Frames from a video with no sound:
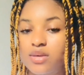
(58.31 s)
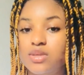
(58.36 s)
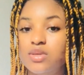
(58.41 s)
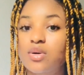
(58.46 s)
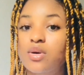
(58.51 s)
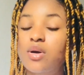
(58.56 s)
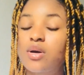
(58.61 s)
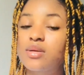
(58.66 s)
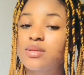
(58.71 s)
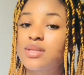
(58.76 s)
So
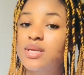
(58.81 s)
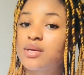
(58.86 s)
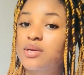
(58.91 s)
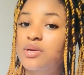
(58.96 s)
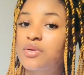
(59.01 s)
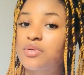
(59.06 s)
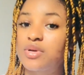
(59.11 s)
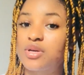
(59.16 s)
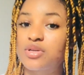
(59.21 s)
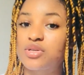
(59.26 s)
content
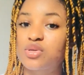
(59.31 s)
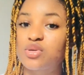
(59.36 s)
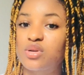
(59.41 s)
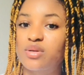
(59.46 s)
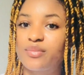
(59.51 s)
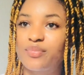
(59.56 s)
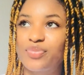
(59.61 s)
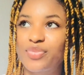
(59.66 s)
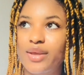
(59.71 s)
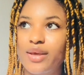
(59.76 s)

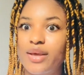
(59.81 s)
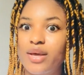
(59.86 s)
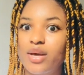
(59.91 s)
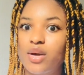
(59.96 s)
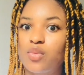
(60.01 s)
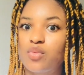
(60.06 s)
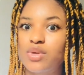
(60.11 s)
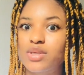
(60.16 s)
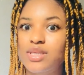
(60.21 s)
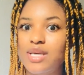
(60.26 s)
creation,
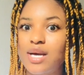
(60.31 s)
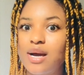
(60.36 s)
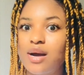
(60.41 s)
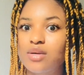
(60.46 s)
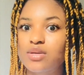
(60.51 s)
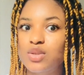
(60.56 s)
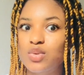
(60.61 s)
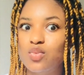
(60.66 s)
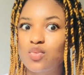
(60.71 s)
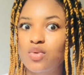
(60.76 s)

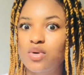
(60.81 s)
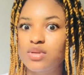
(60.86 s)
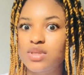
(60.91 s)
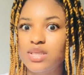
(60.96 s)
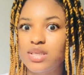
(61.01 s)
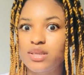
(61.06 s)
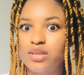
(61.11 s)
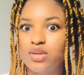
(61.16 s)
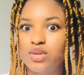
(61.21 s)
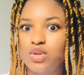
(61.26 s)
without
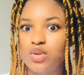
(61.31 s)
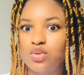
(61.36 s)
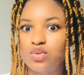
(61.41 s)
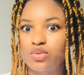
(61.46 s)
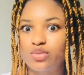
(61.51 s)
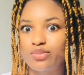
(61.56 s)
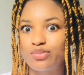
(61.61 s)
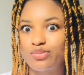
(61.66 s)
wanting to